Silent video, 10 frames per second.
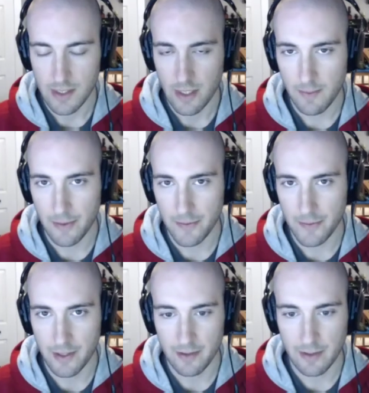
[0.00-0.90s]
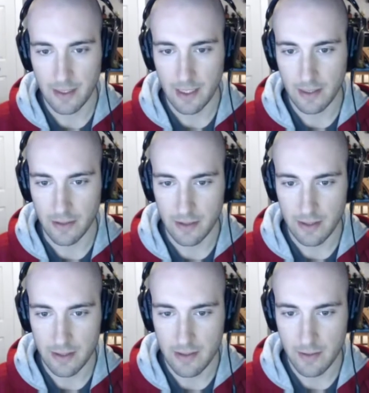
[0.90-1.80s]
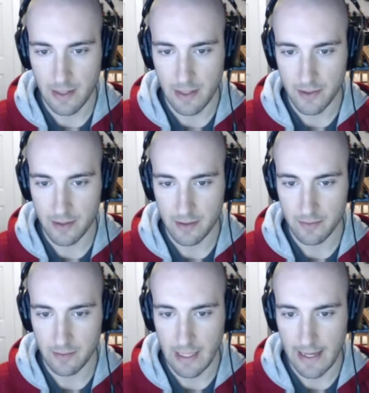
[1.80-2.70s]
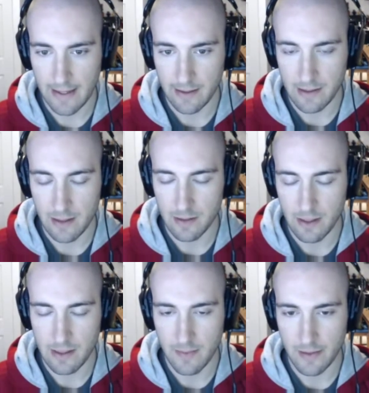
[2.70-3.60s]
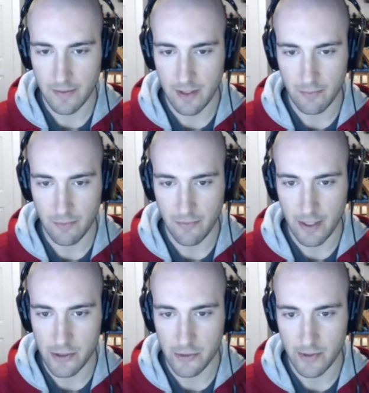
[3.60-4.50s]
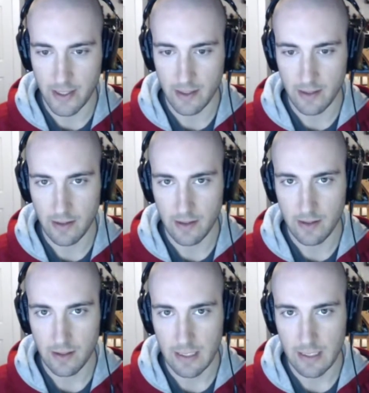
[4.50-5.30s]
not about the color. It's about the lag. It's about the refresh rate. An